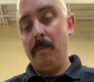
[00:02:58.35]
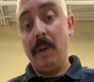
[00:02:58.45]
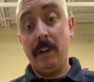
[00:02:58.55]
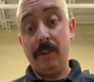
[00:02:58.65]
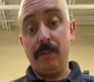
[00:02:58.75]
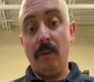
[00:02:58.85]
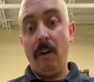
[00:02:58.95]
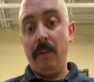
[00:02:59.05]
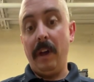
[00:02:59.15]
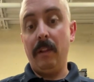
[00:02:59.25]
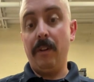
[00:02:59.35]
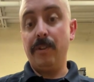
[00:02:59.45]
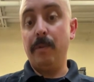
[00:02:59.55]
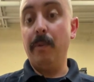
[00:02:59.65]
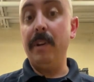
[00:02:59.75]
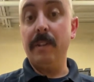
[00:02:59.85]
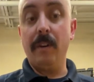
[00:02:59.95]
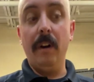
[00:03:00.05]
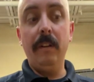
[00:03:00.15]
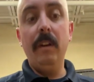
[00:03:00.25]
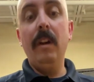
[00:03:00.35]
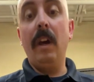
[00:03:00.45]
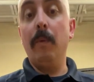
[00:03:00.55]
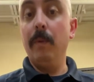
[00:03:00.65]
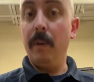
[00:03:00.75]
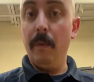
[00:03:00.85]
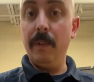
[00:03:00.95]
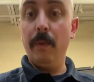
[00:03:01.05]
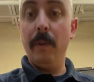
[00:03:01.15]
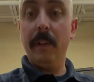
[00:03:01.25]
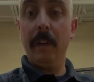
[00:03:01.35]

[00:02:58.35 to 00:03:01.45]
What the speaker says: making sure all that large debris is gone, and we will go into oiling